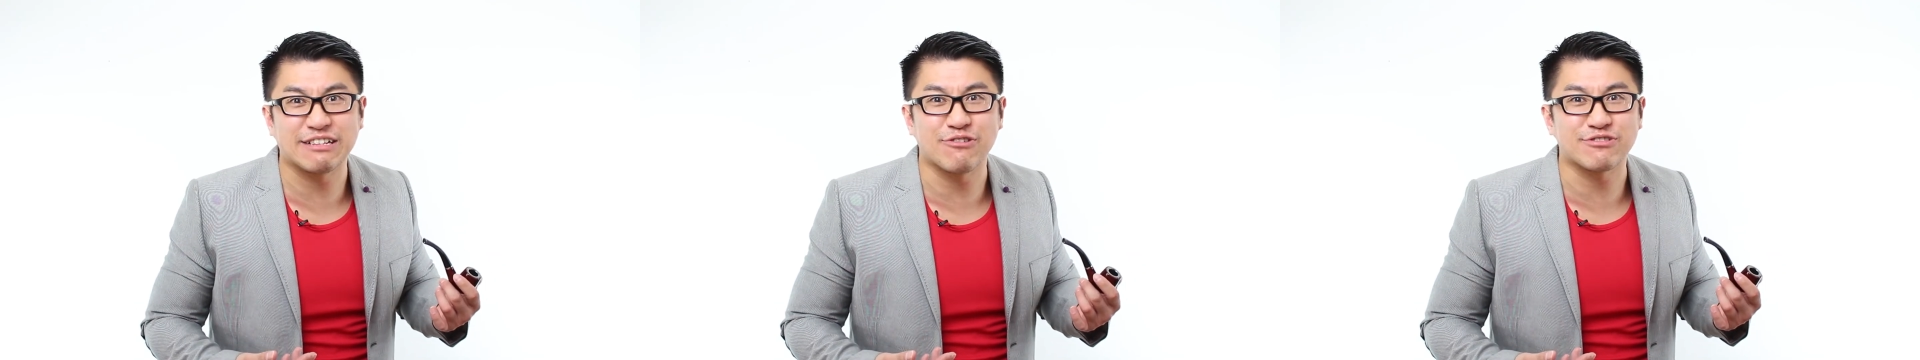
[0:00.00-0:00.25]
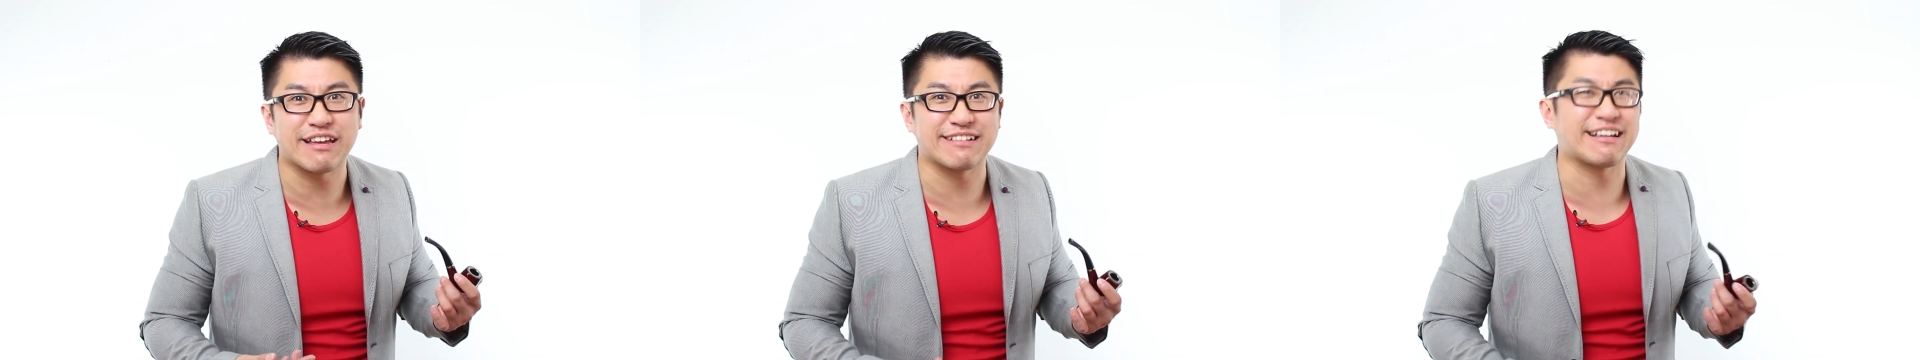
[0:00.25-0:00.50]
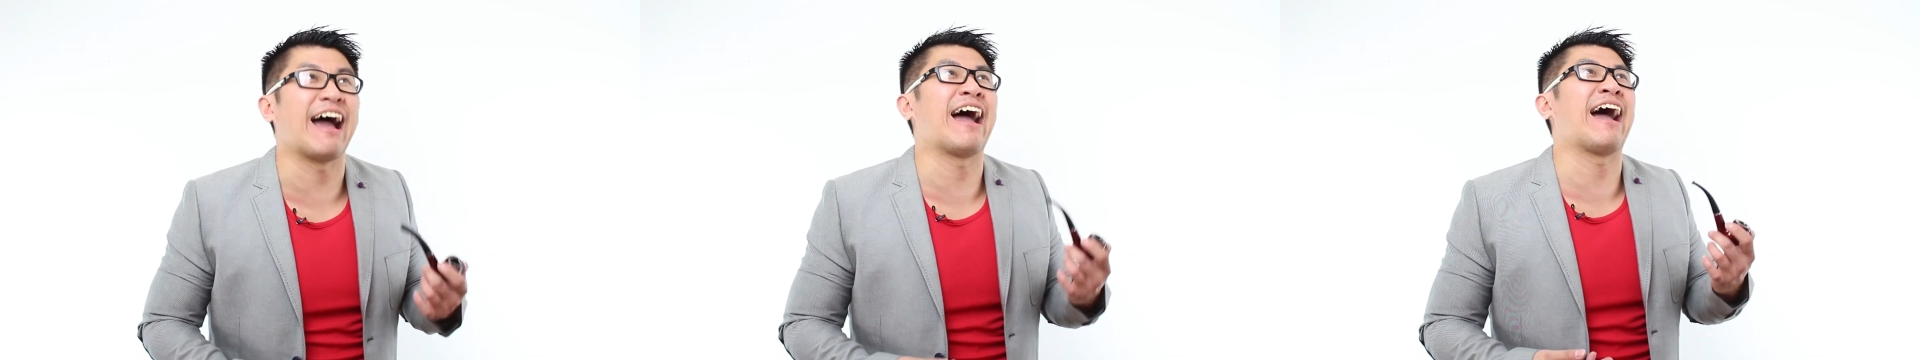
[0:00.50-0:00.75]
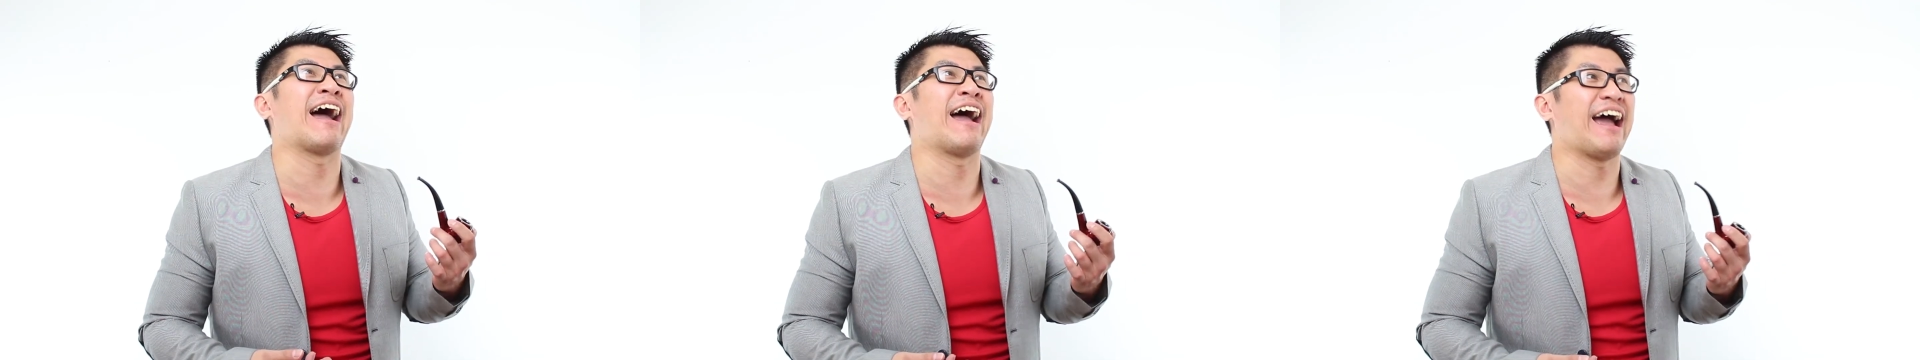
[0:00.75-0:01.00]
does it?
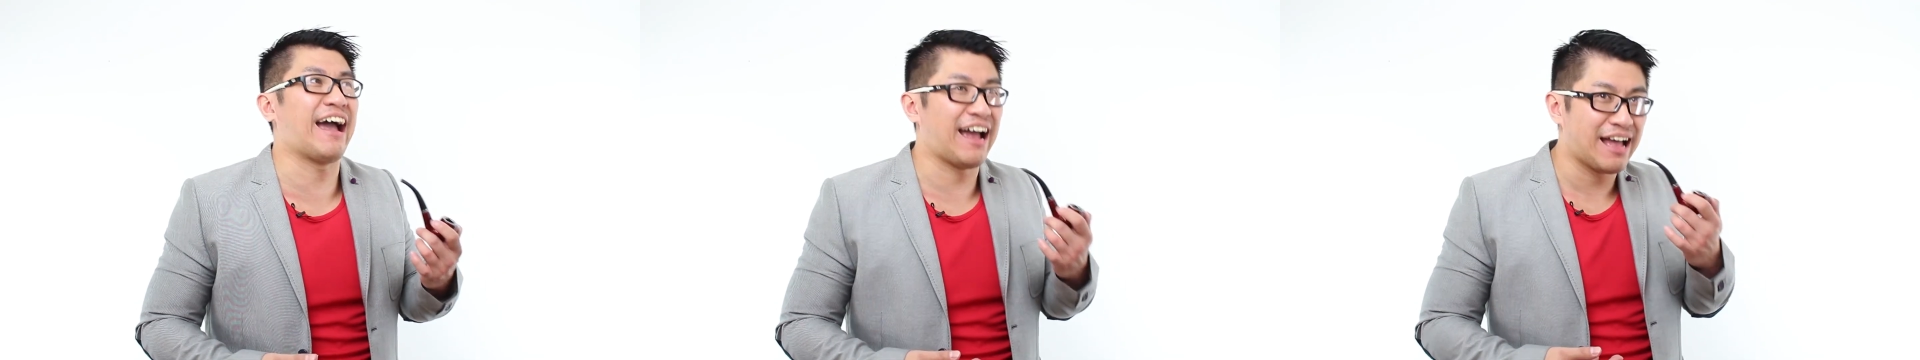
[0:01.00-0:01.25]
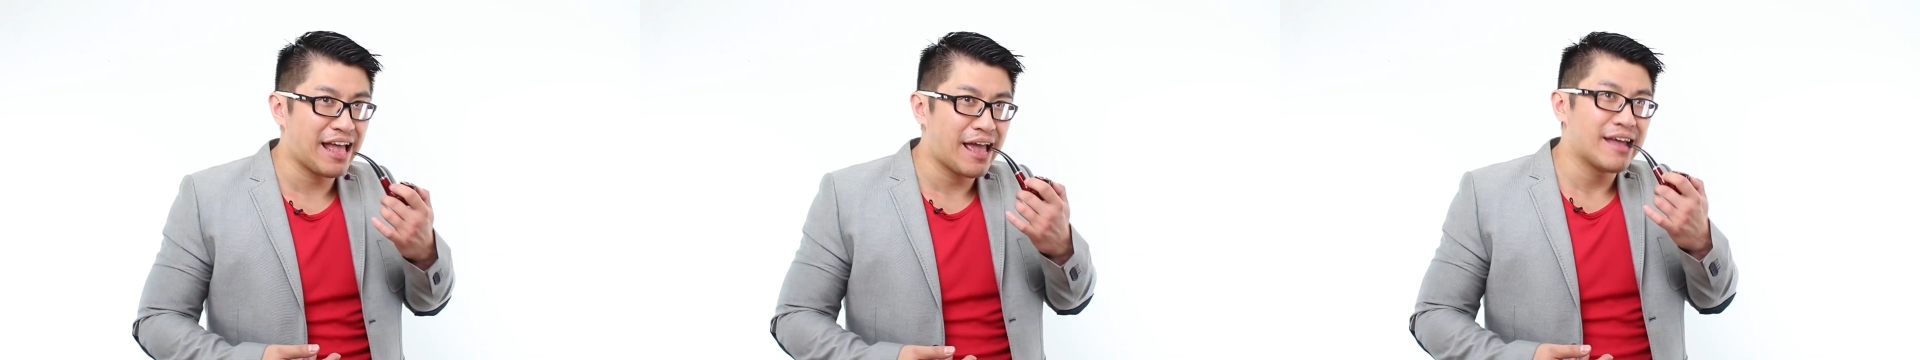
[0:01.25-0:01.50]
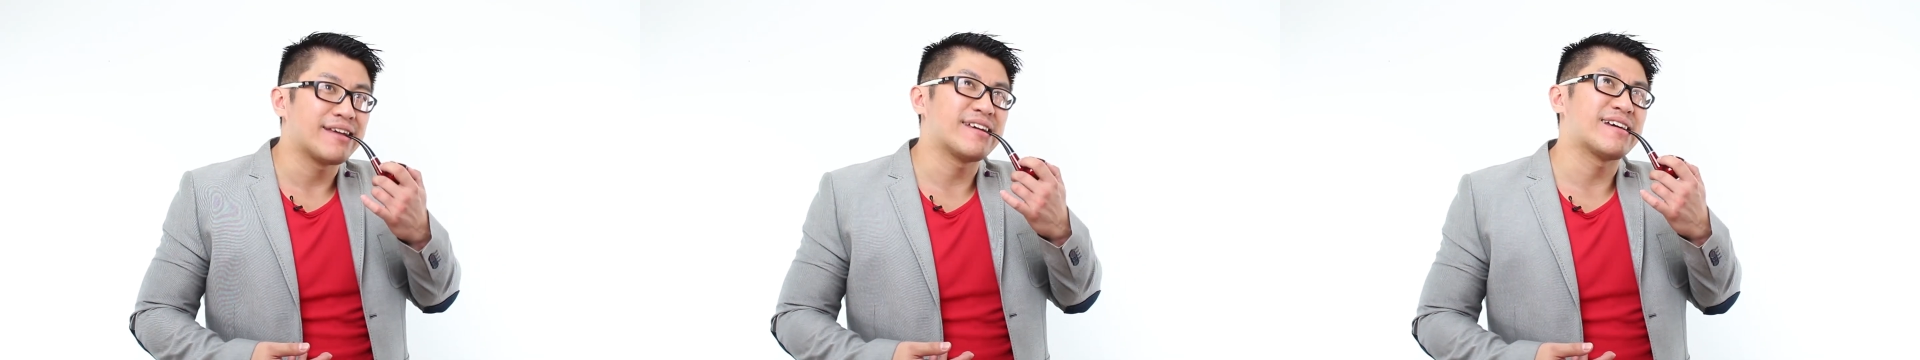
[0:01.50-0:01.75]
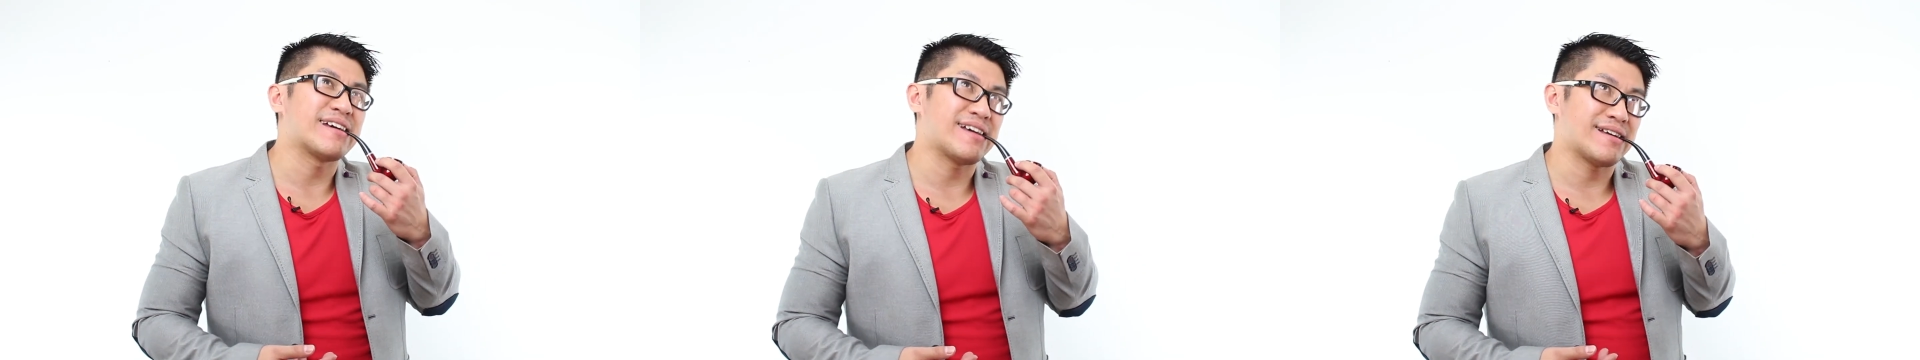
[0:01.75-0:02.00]

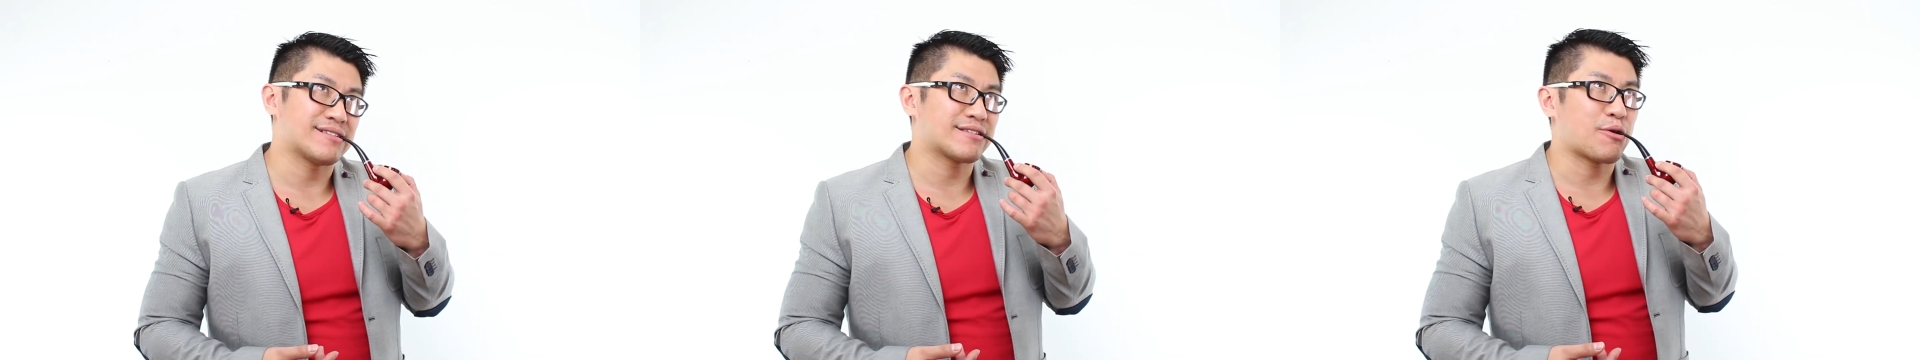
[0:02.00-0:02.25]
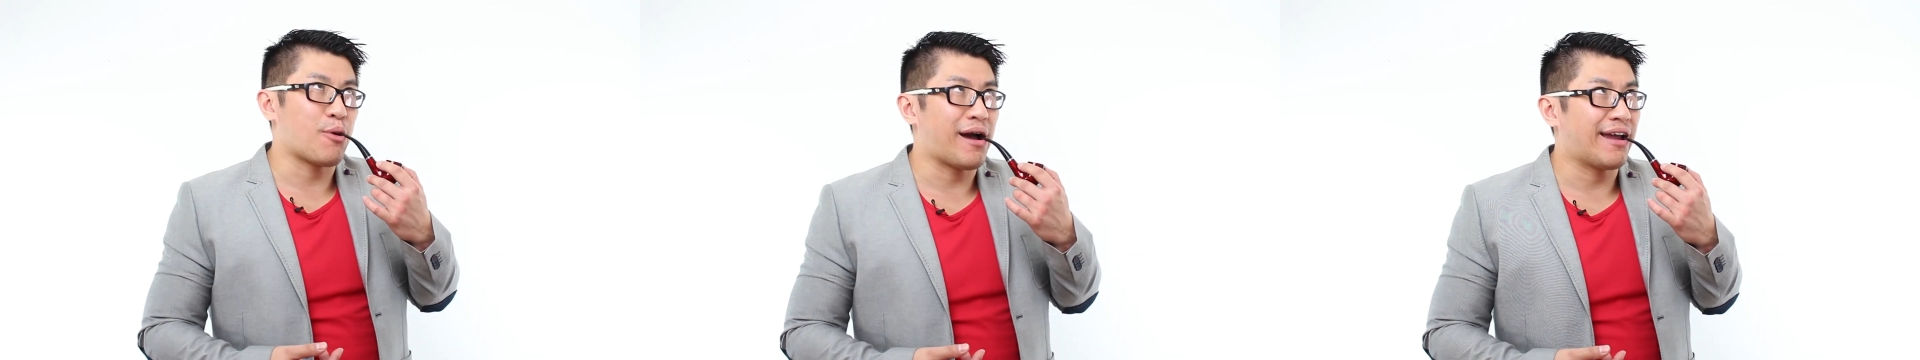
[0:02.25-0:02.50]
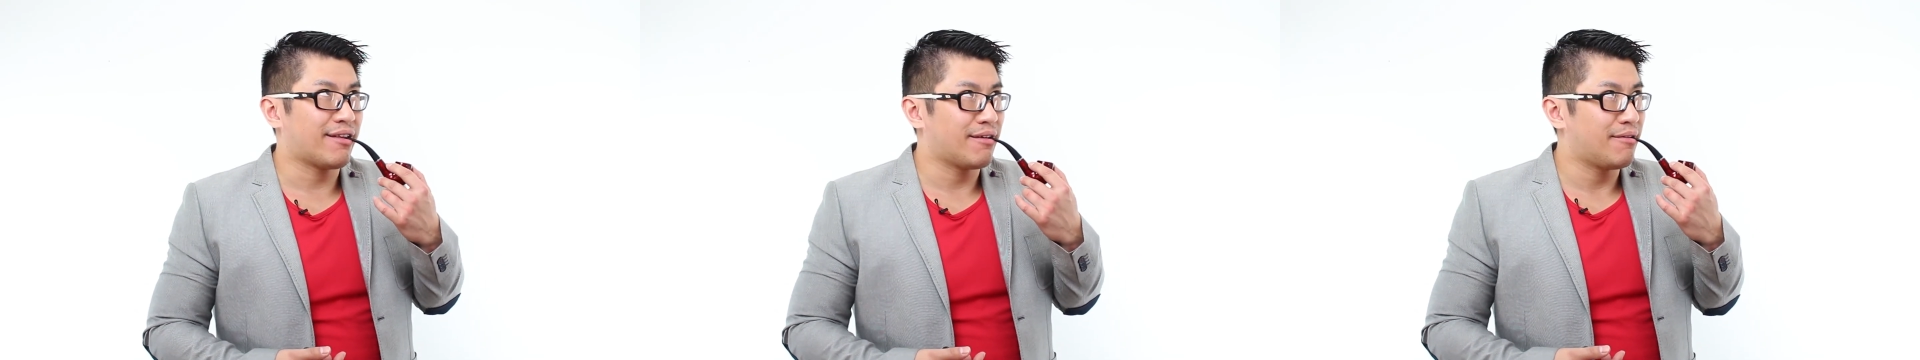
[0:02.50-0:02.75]
Yes, quite.